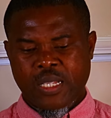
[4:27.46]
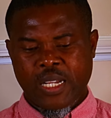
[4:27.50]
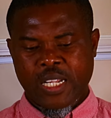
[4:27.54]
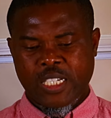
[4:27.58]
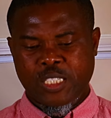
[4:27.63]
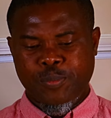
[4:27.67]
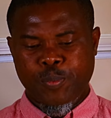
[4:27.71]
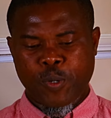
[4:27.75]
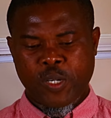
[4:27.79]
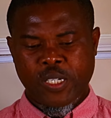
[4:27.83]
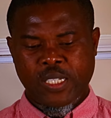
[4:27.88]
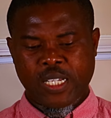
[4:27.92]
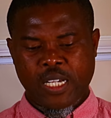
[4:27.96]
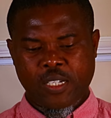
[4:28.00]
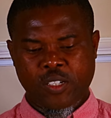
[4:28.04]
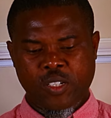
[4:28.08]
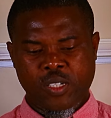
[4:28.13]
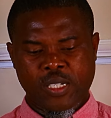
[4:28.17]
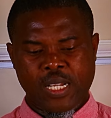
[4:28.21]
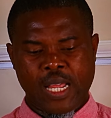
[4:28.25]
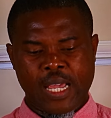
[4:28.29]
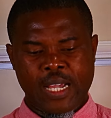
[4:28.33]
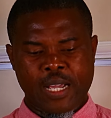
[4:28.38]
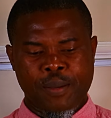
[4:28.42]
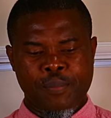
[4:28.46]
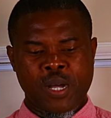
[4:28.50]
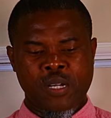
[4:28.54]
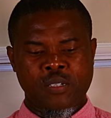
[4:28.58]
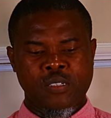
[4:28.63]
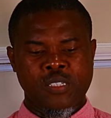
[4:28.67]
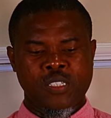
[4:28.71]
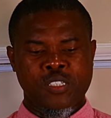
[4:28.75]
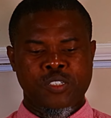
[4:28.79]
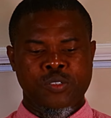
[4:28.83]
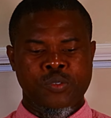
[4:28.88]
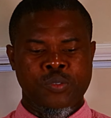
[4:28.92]
The next point I don't like
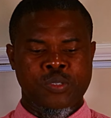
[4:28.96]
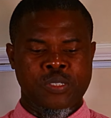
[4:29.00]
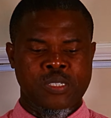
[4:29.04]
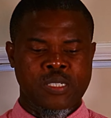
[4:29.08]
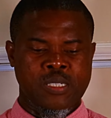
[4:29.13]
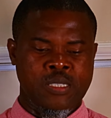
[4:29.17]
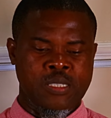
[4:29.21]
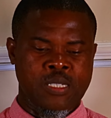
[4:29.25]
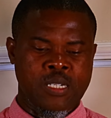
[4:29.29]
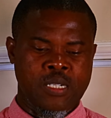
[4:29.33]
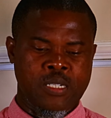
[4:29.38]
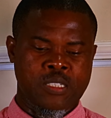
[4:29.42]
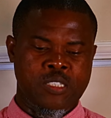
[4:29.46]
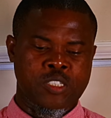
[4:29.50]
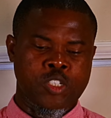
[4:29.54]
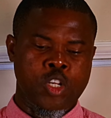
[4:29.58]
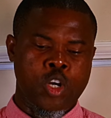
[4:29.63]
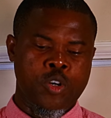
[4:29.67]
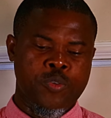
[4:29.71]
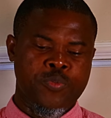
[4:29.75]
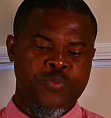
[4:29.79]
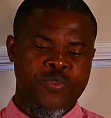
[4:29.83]
about these shoes is the snug